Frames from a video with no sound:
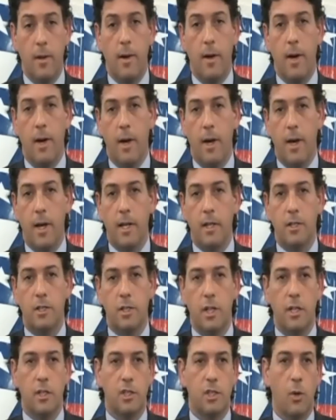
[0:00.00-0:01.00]
Uh, and,
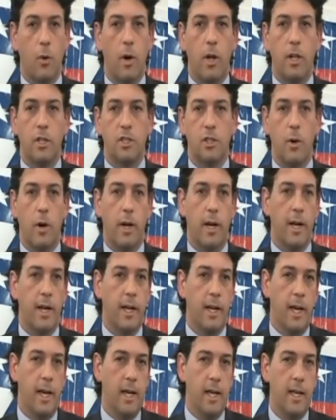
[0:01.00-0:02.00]
and, so on and so on. And
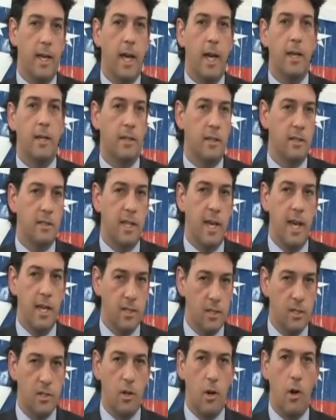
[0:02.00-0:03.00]
again, these
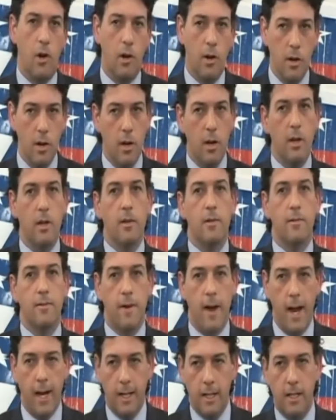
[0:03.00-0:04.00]
cases are
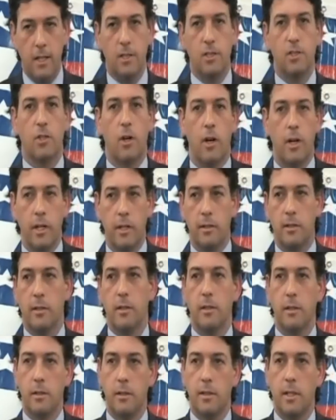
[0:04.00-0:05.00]
finally starting
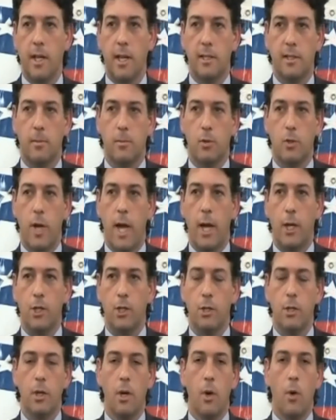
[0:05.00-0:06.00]
to, to get some
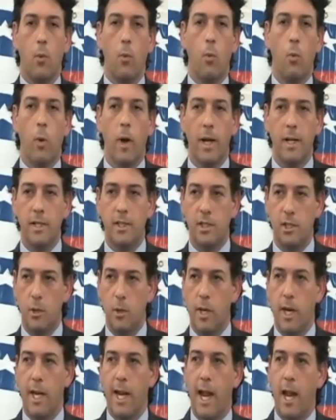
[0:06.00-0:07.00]
traction once
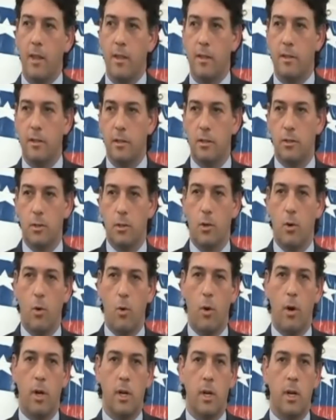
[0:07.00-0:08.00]
you get out of the district
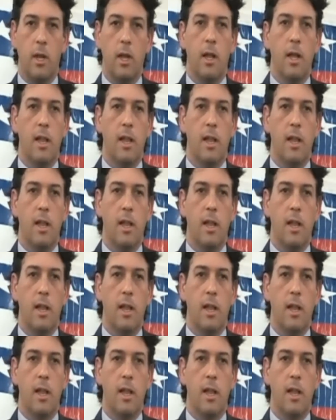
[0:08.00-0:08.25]
court.